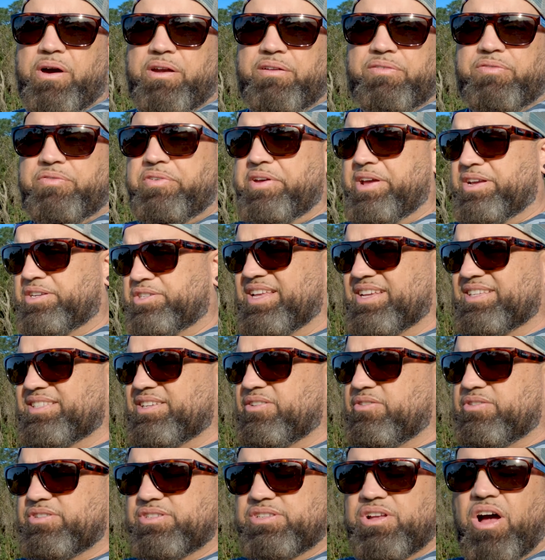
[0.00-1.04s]
want to fish. Things
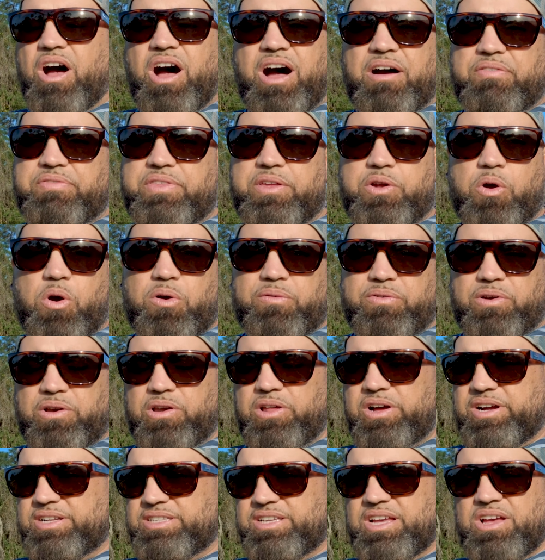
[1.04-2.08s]
that are just often
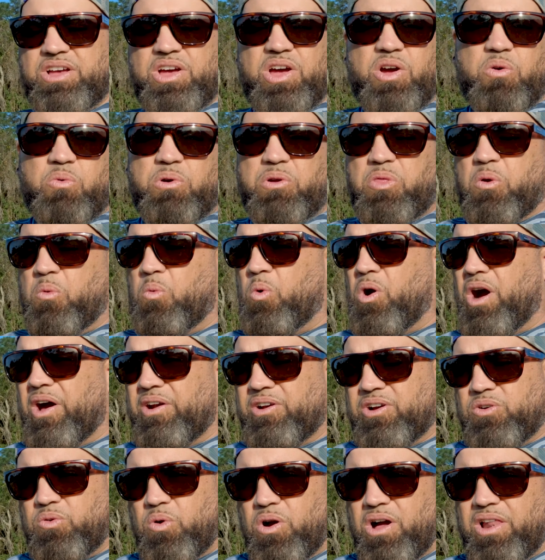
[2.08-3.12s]
overlooked, where the
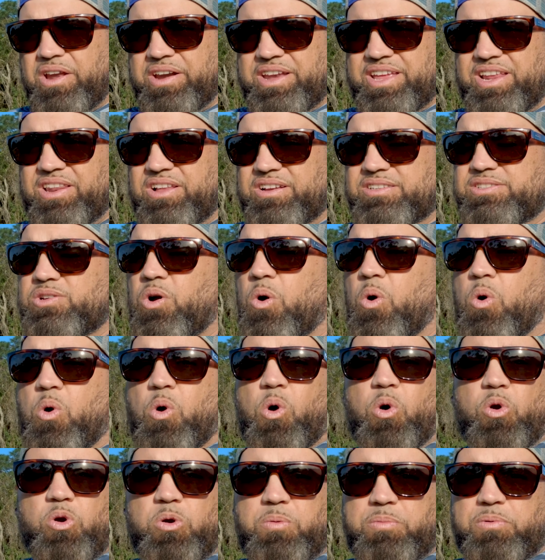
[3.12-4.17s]
water quality looks
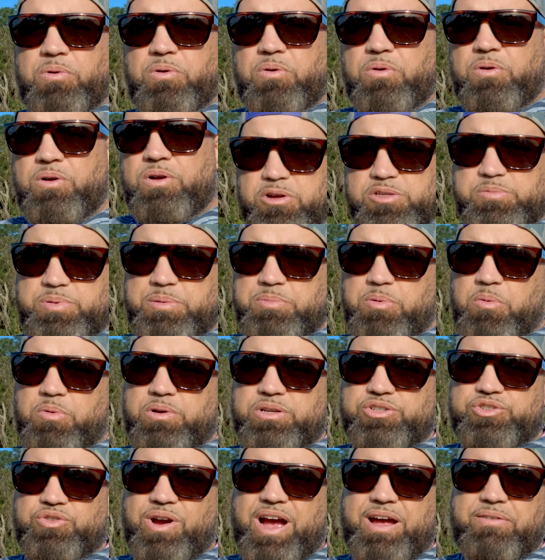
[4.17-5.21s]
horrible. Most people
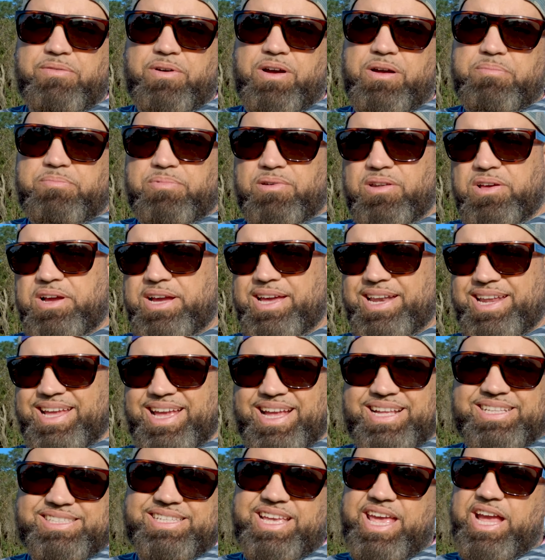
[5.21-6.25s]
would drive up, look at
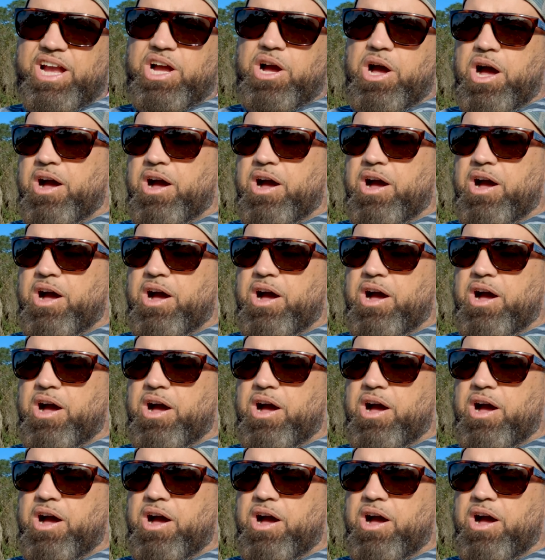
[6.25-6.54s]
it, and take